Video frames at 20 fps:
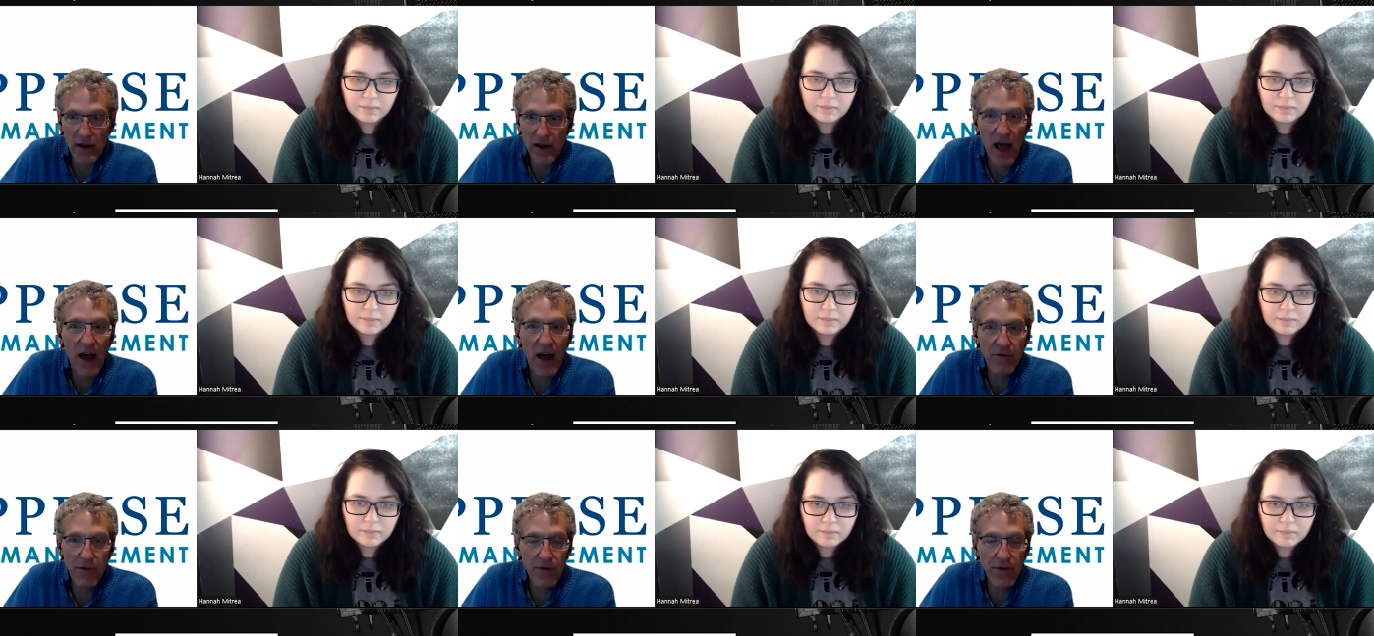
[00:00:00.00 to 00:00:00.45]
Speaker 1: to
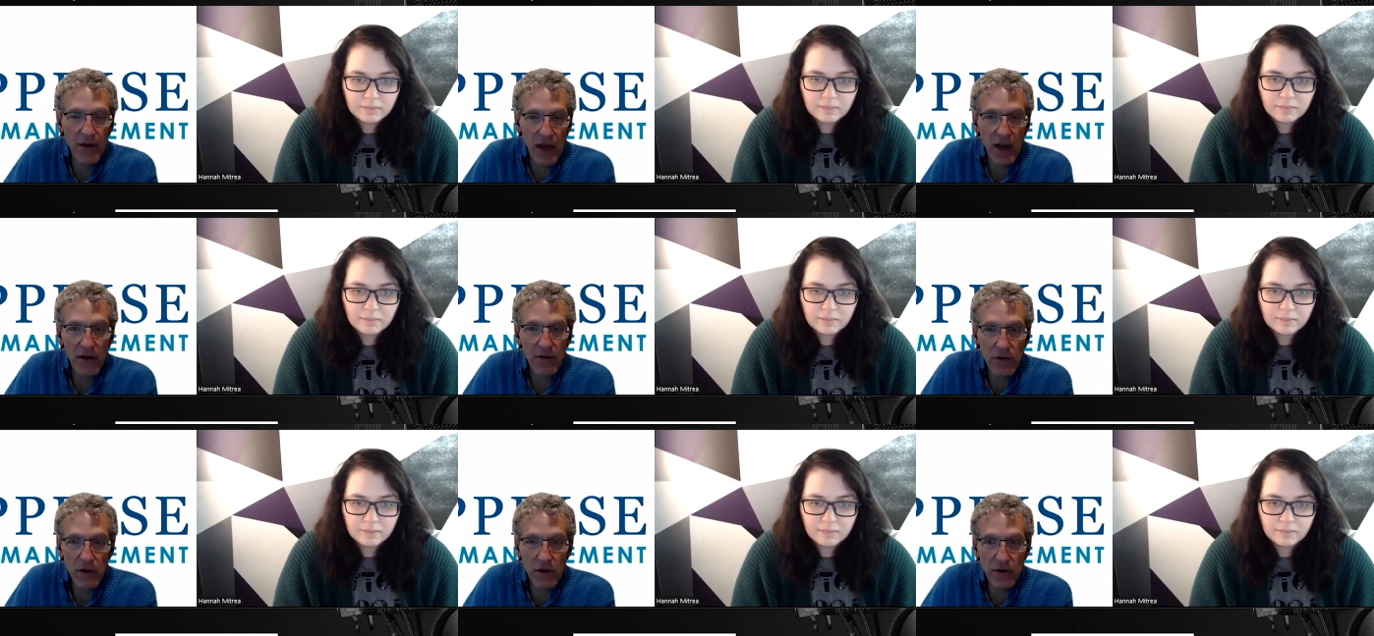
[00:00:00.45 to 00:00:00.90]
have a
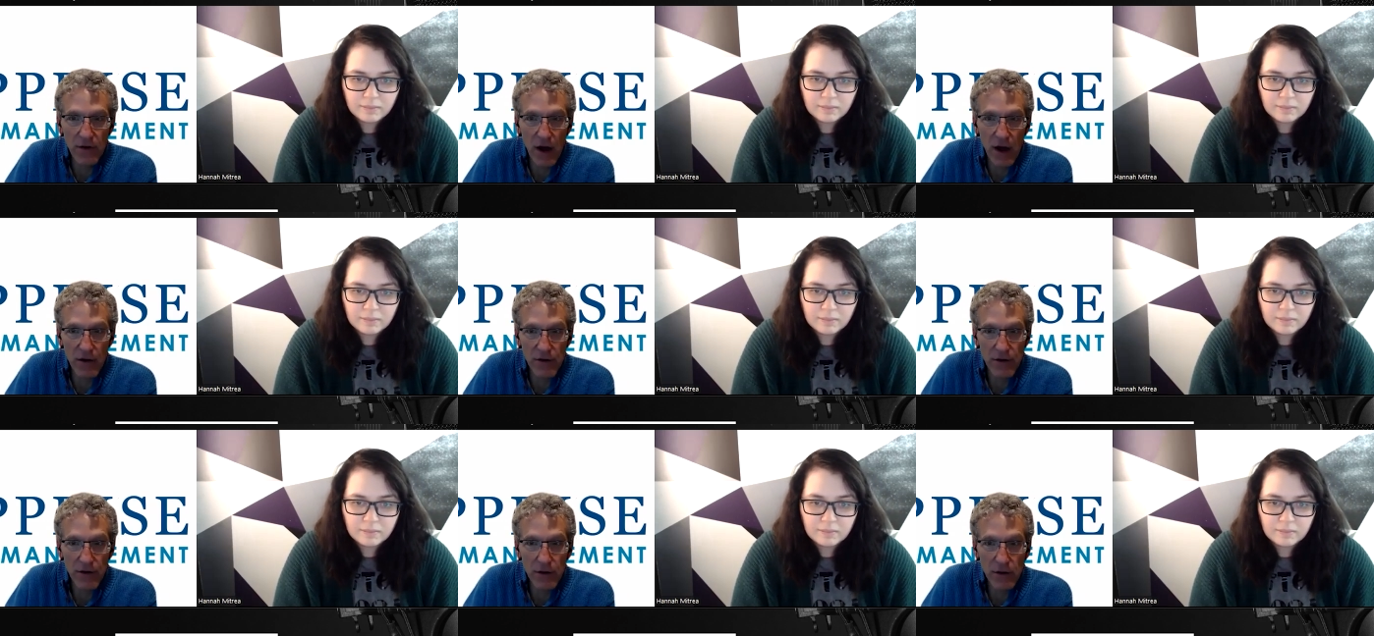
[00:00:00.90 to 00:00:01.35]
financial
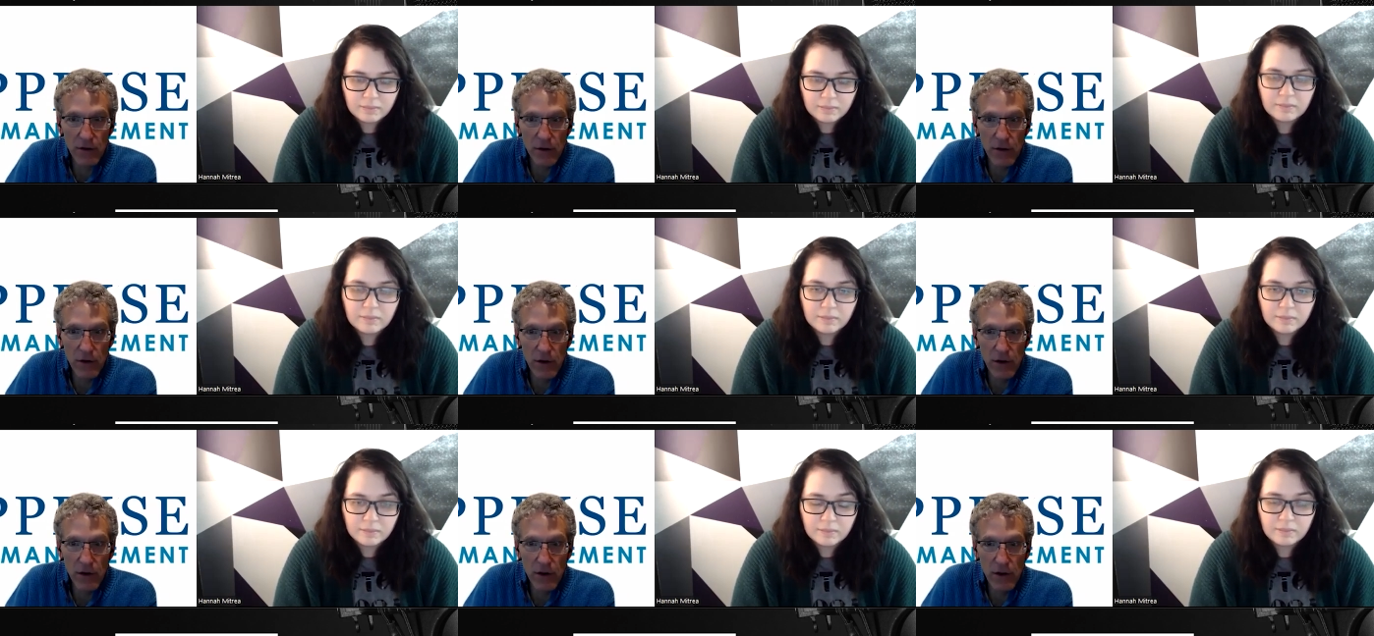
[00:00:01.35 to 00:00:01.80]
advisor
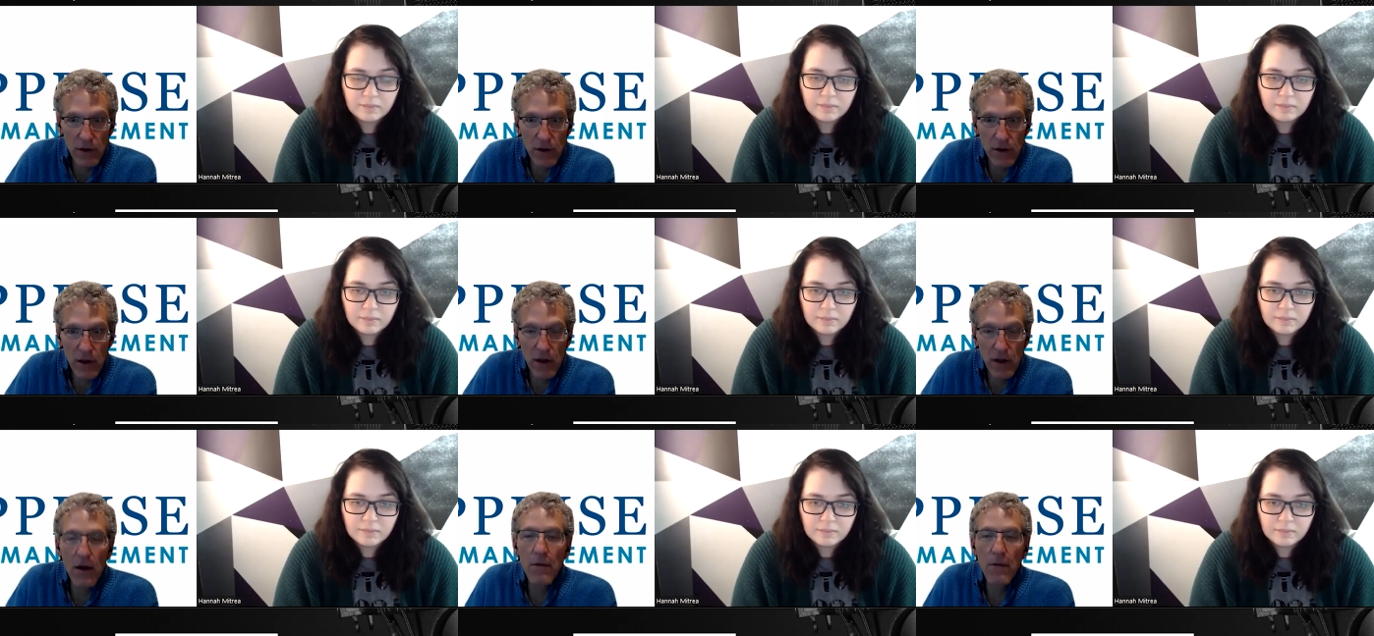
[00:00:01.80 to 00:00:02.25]
Mm-hmm.
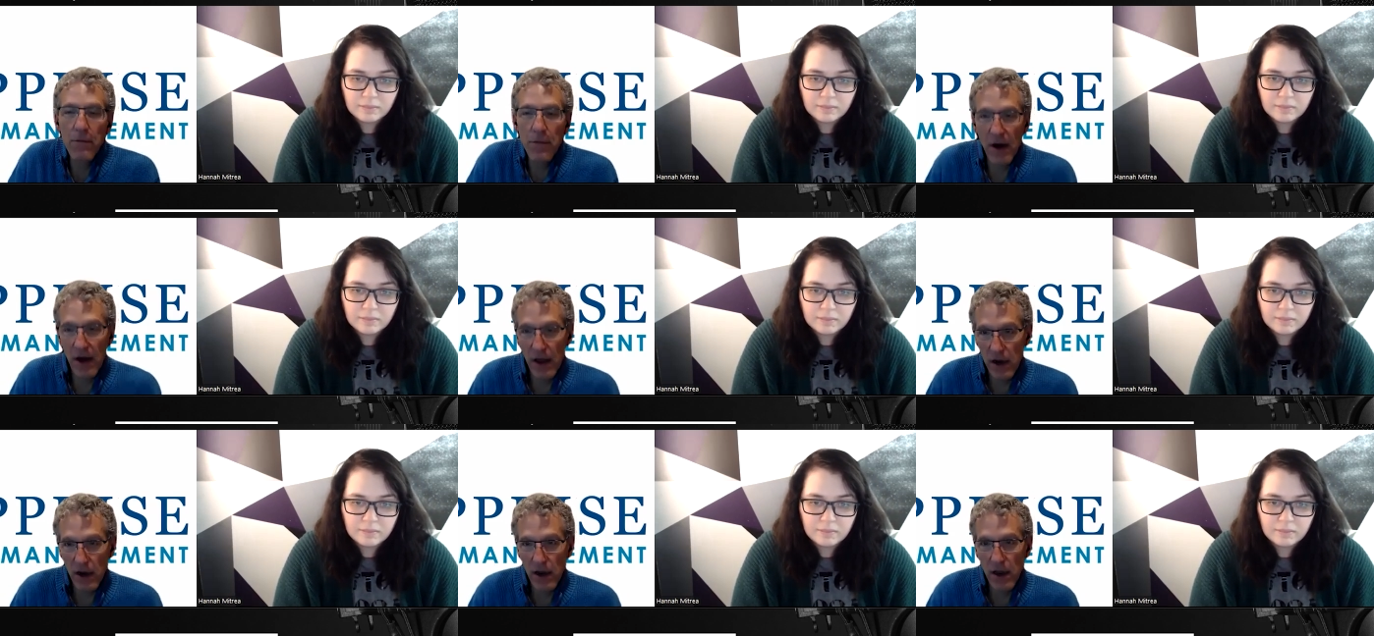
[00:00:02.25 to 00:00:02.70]

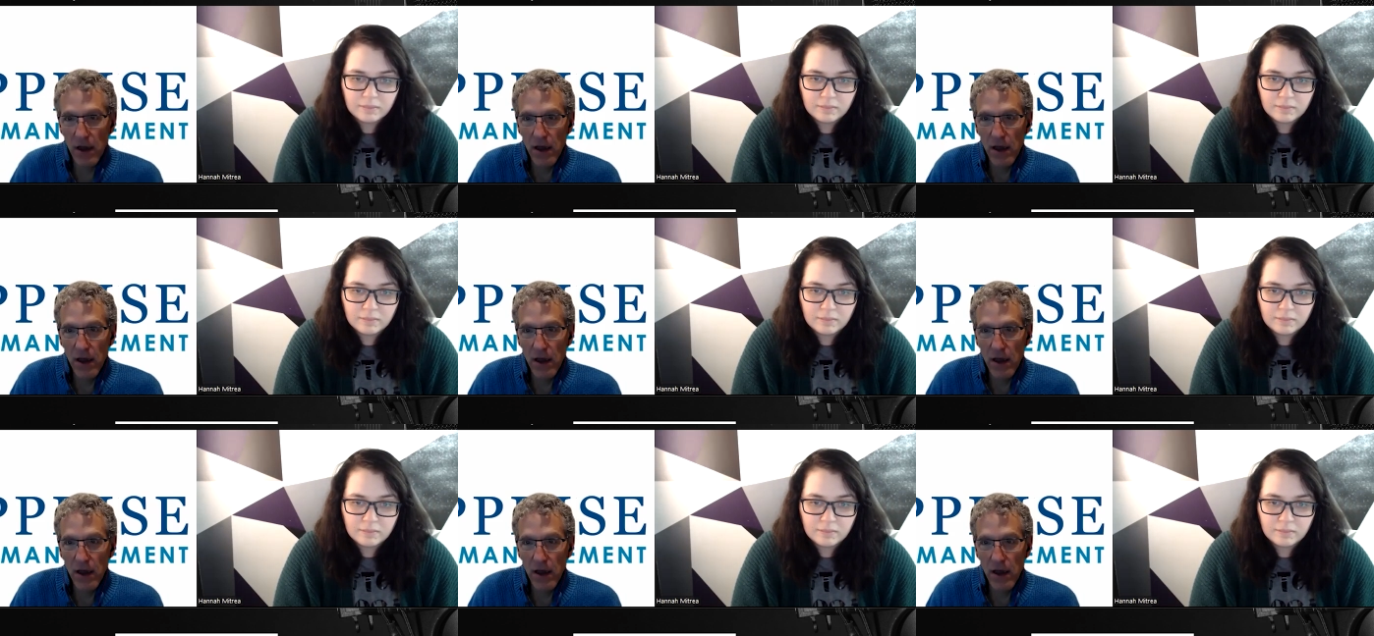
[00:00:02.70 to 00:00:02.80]
But